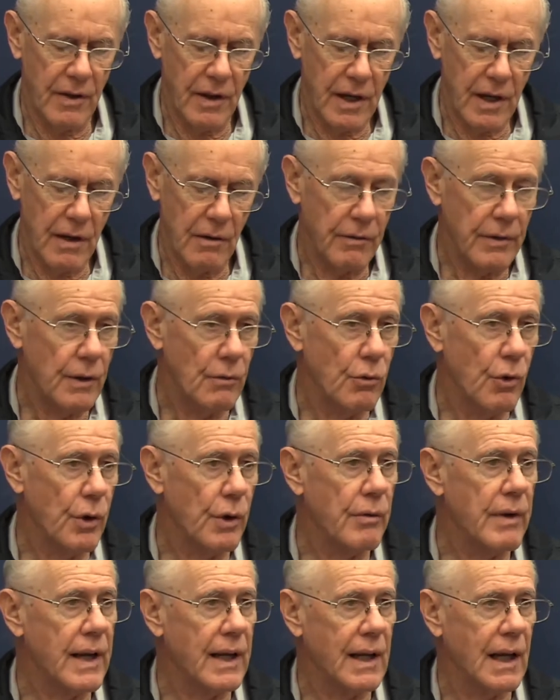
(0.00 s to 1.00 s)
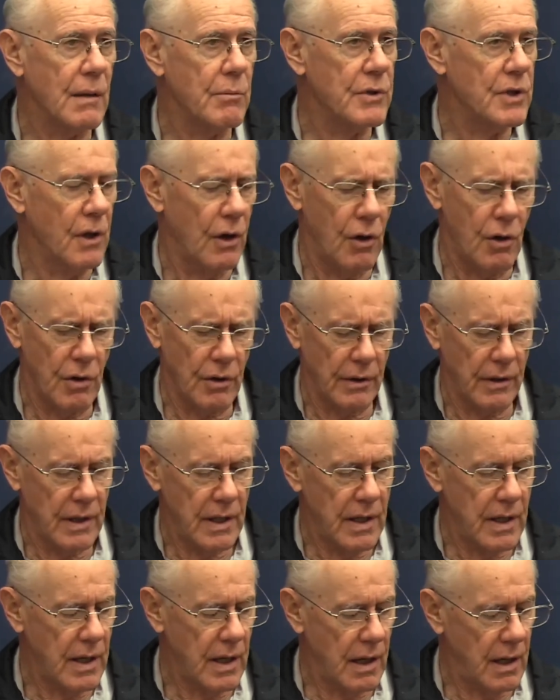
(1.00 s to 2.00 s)
The Rotary clubs along
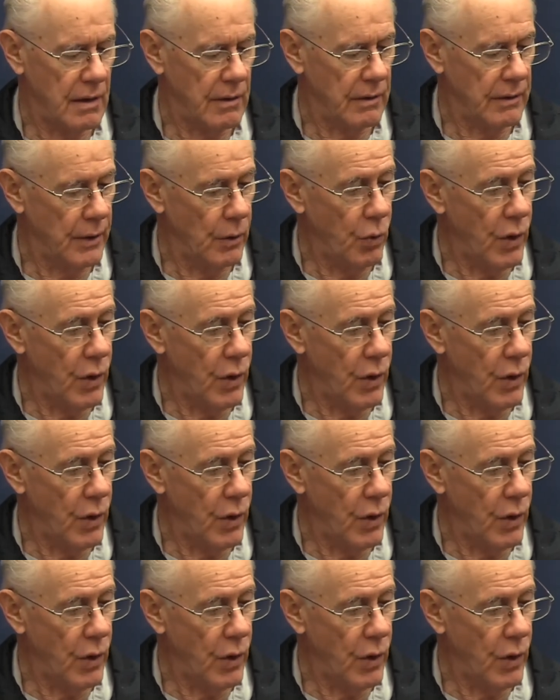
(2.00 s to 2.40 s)
the